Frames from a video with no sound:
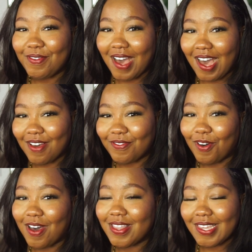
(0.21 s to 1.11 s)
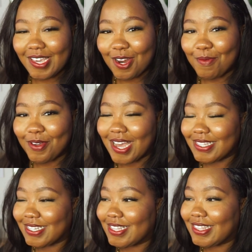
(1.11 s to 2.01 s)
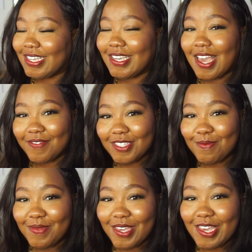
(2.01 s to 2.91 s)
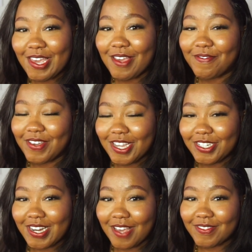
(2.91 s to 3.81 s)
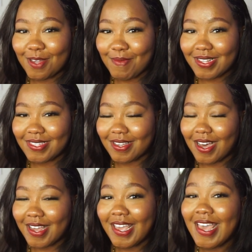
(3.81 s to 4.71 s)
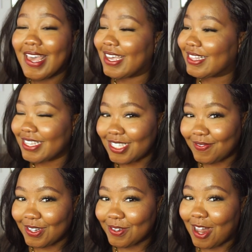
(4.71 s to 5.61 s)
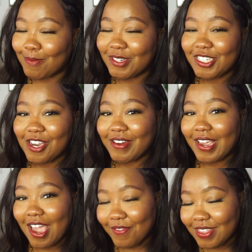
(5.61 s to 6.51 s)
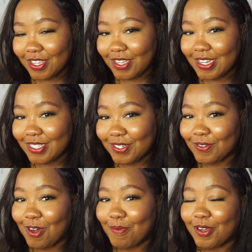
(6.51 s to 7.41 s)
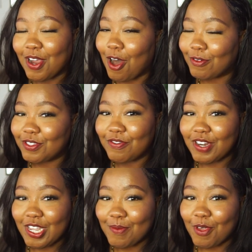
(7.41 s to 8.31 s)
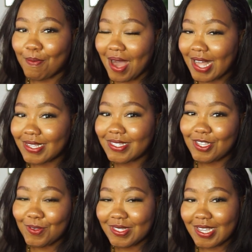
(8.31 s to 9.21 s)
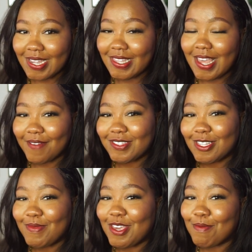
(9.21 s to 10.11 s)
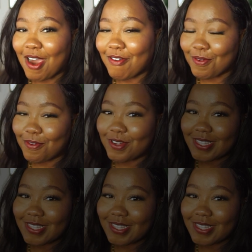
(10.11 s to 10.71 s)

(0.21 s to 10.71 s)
have or are thinking about getting the FCB Vacation Lifestyle MasterCard, in this video I'll be sharing everything you need to know about how to redeem your miles using the FCB MyRewards